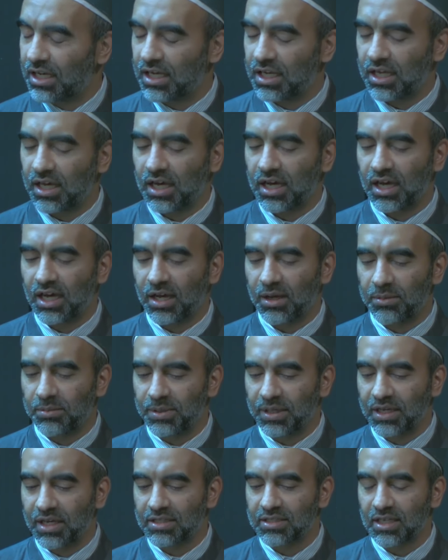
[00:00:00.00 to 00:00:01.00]
Uh,
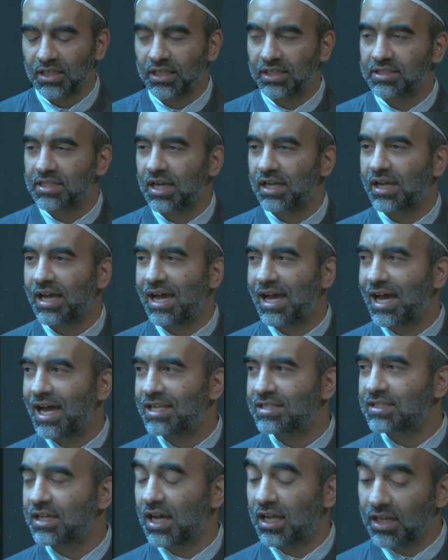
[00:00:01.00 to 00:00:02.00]
because Allah Ta'ala
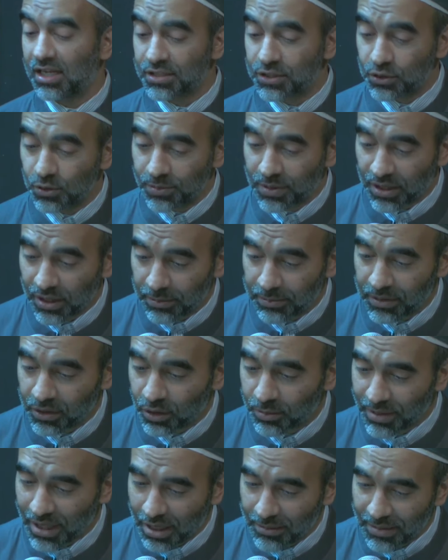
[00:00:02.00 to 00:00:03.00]
asked, Alastu bi
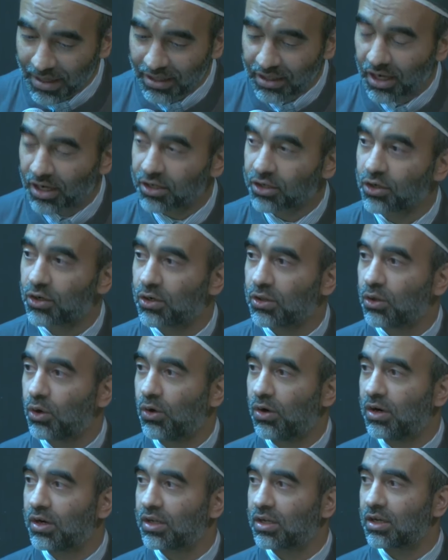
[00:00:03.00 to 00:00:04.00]
rabbikum, am I not your
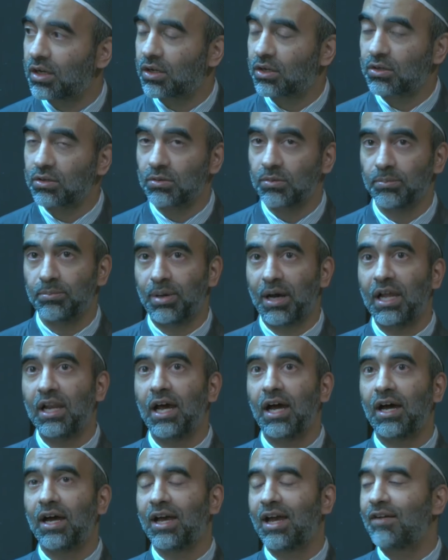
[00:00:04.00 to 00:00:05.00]
Lord?
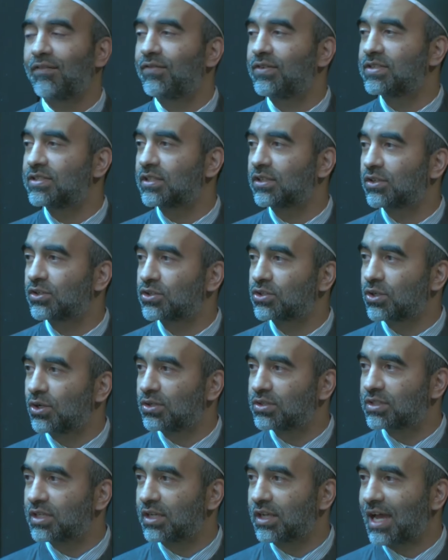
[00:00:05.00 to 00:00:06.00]
Bala, every single
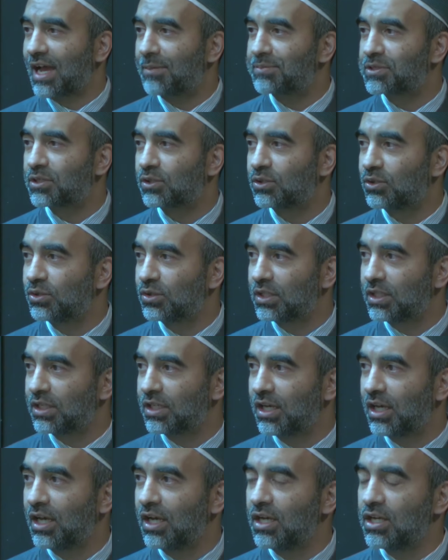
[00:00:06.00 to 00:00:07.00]
soul said,
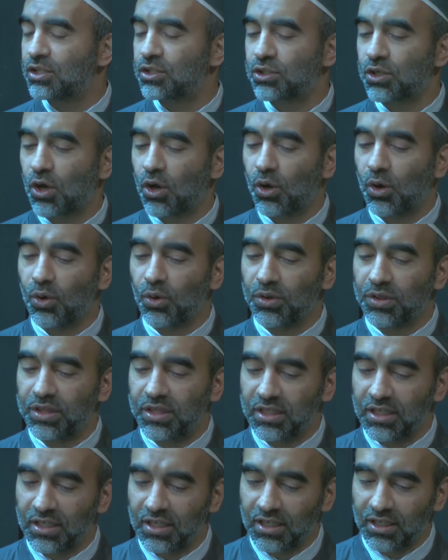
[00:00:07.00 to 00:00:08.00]
absolutely. So
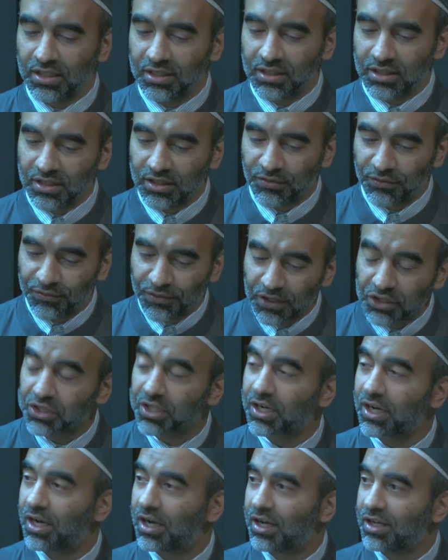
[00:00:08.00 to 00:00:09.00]
the, the
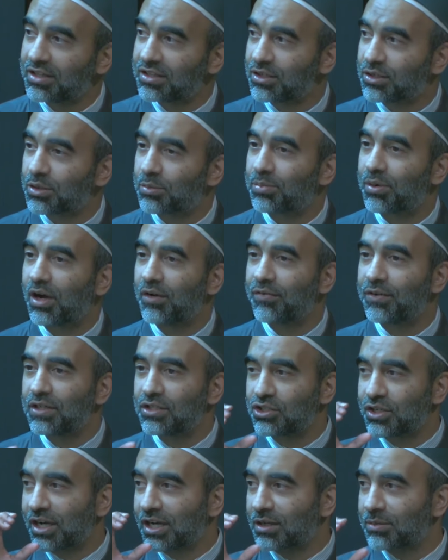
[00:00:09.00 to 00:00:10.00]
fitra, the, the
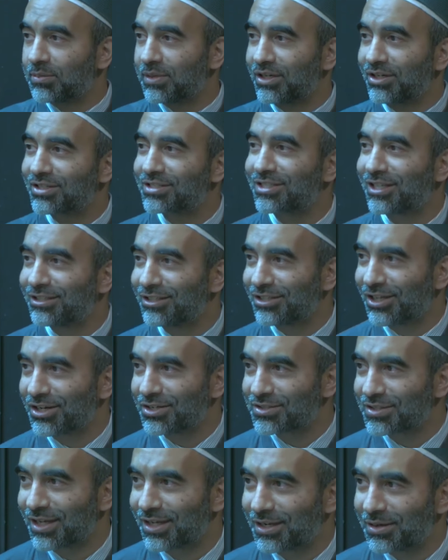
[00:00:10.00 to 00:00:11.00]
Prophet drank milk,
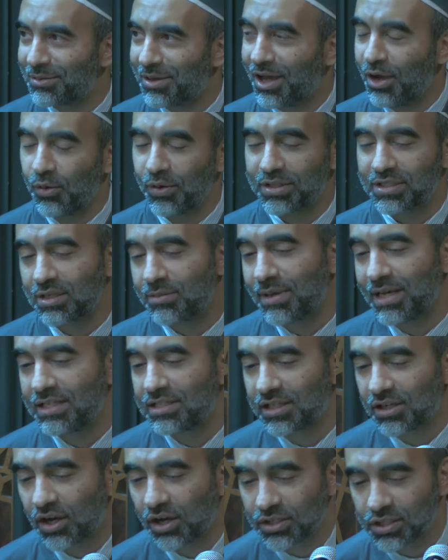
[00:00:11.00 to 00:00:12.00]
What's
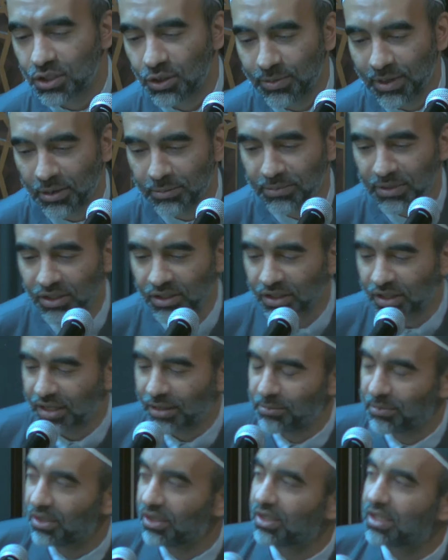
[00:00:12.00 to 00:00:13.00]
amazing also about
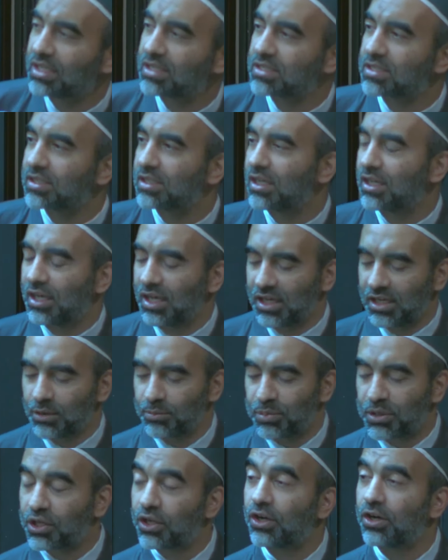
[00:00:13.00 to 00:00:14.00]
milk, milk is
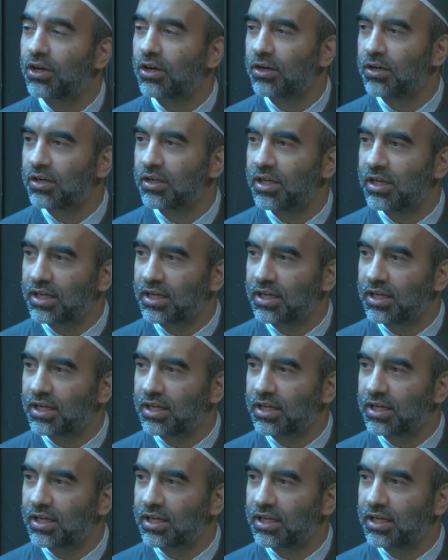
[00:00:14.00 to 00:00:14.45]
pure.